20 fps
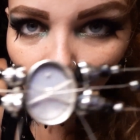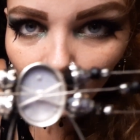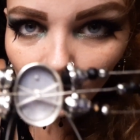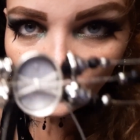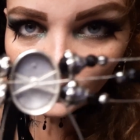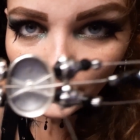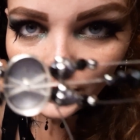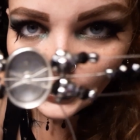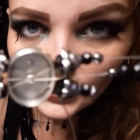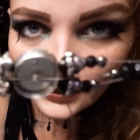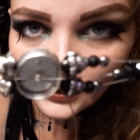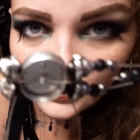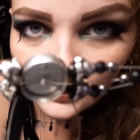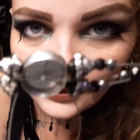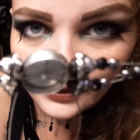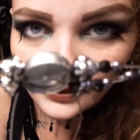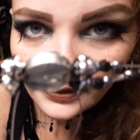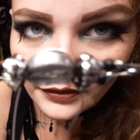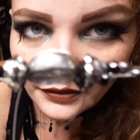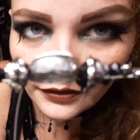Like,
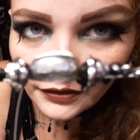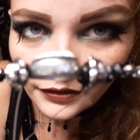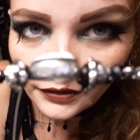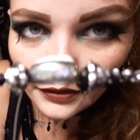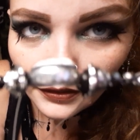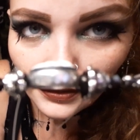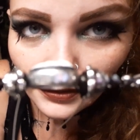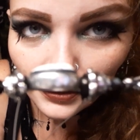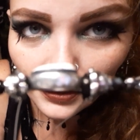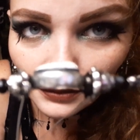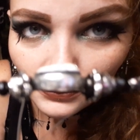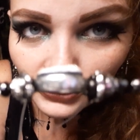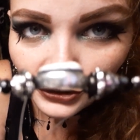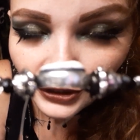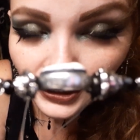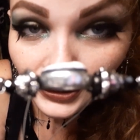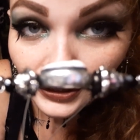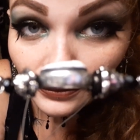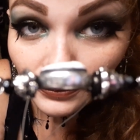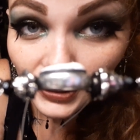I'm
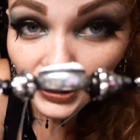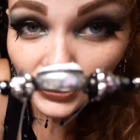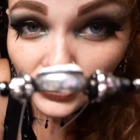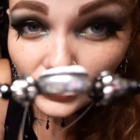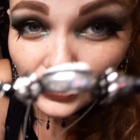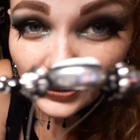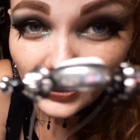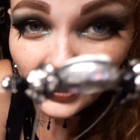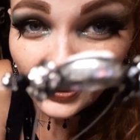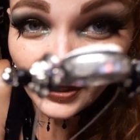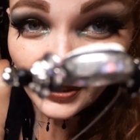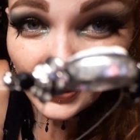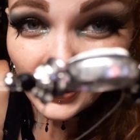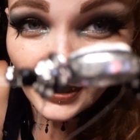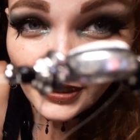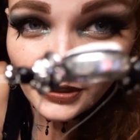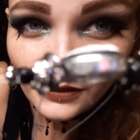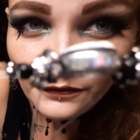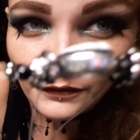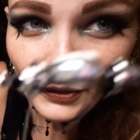trying to make sure
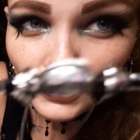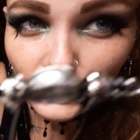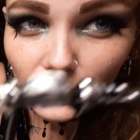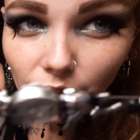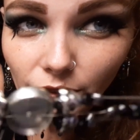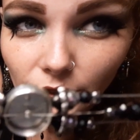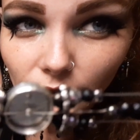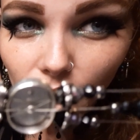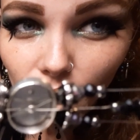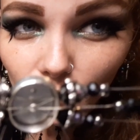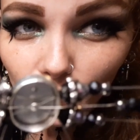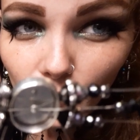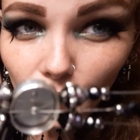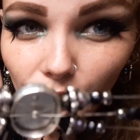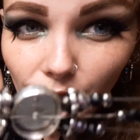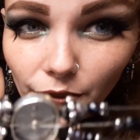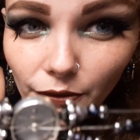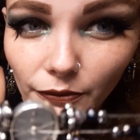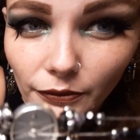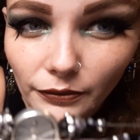it's focusing for
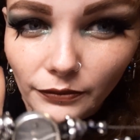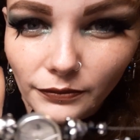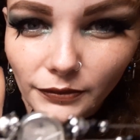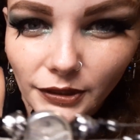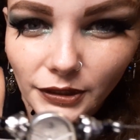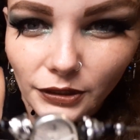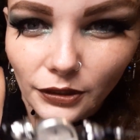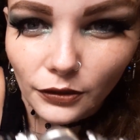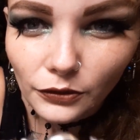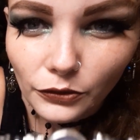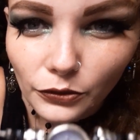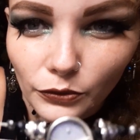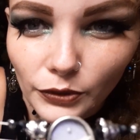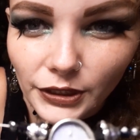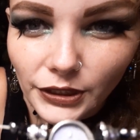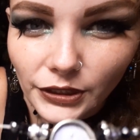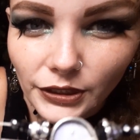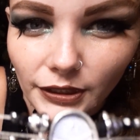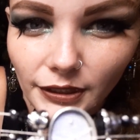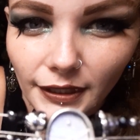you. It's all
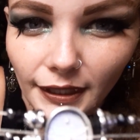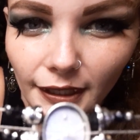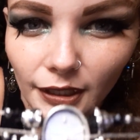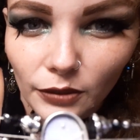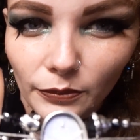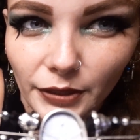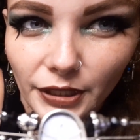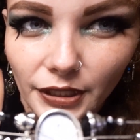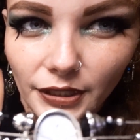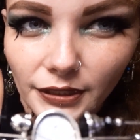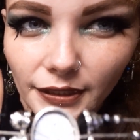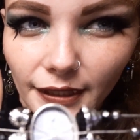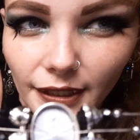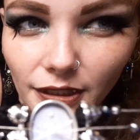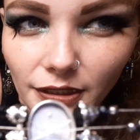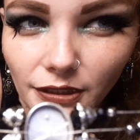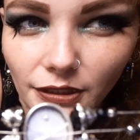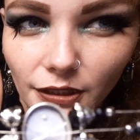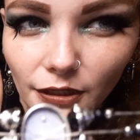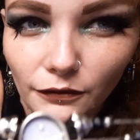twisted now because I got
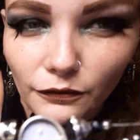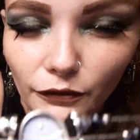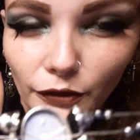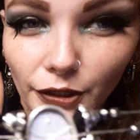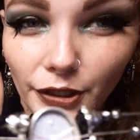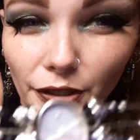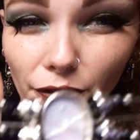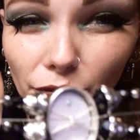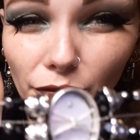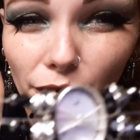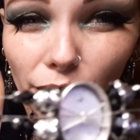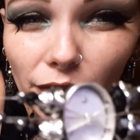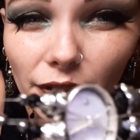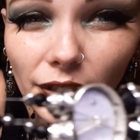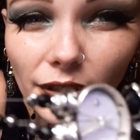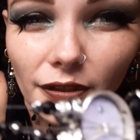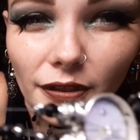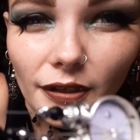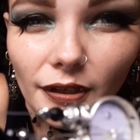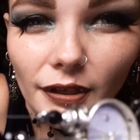stuff running through it.
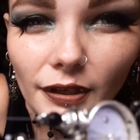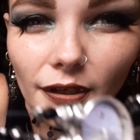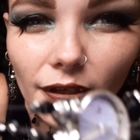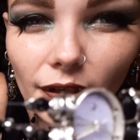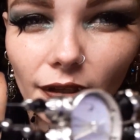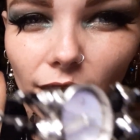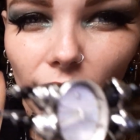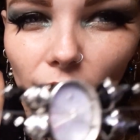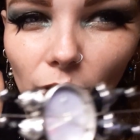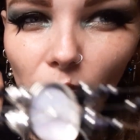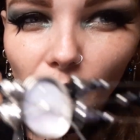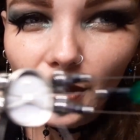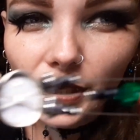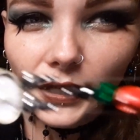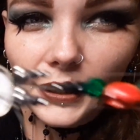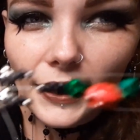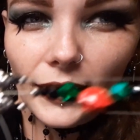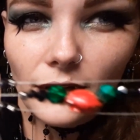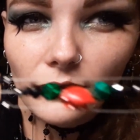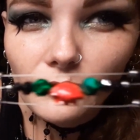But
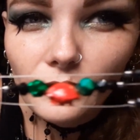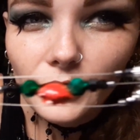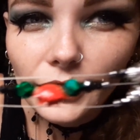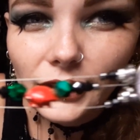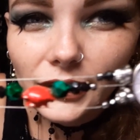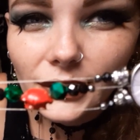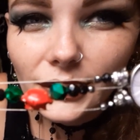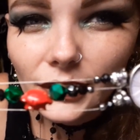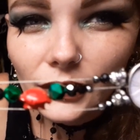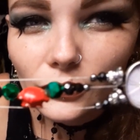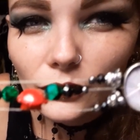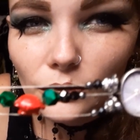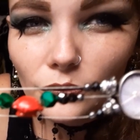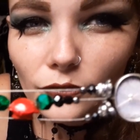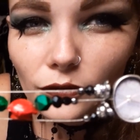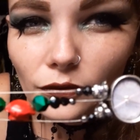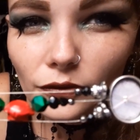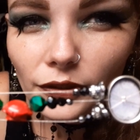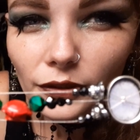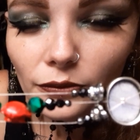every
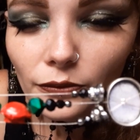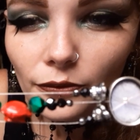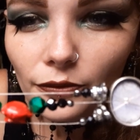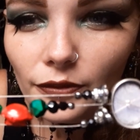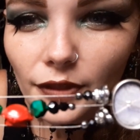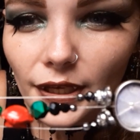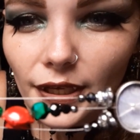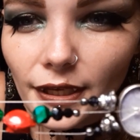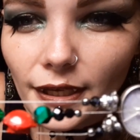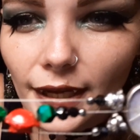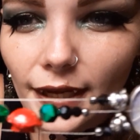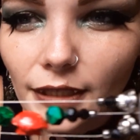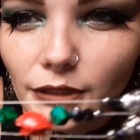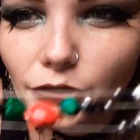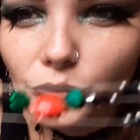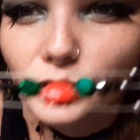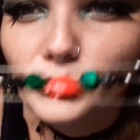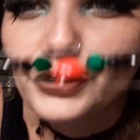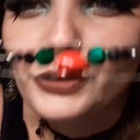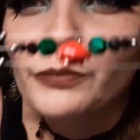single little thing has a
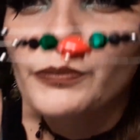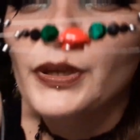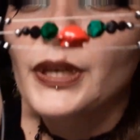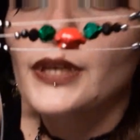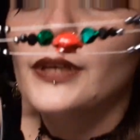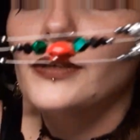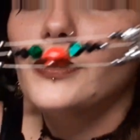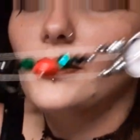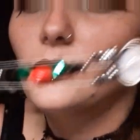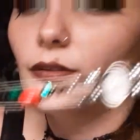crimp bead.